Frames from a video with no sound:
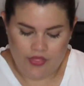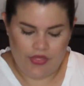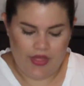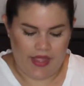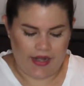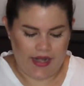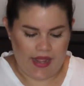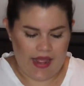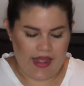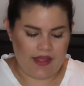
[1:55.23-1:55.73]

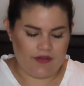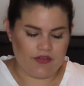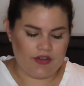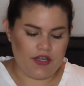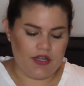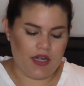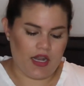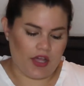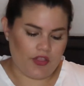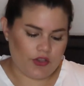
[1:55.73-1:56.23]
Then I have
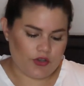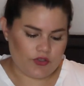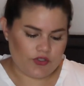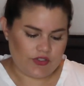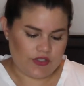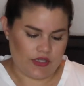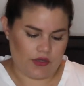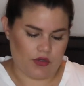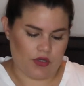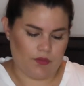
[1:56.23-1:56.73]
another
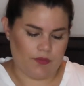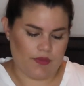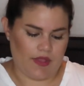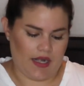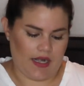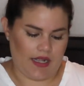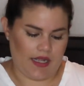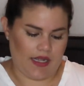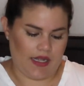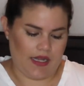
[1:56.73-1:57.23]
serum
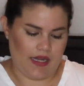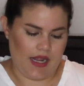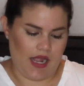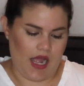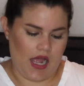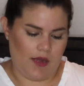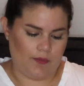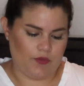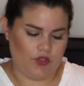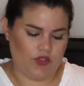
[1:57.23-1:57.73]
that I
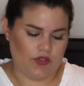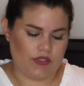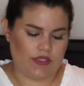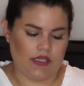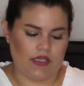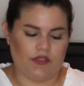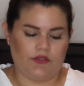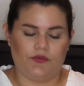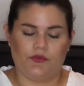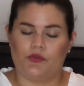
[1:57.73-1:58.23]
um, use
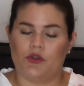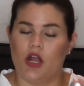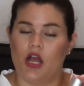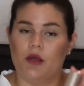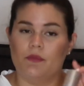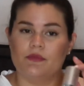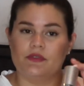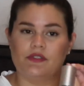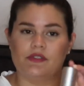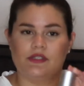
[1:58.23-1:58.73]
is
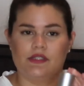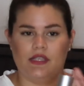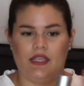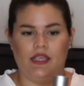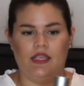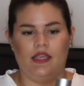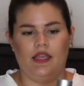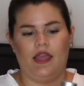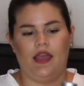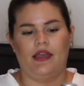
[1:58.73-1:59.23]
from
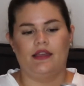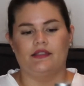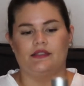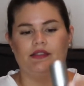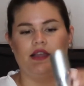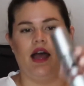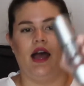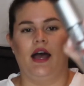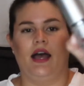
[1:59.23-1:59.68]
CSI.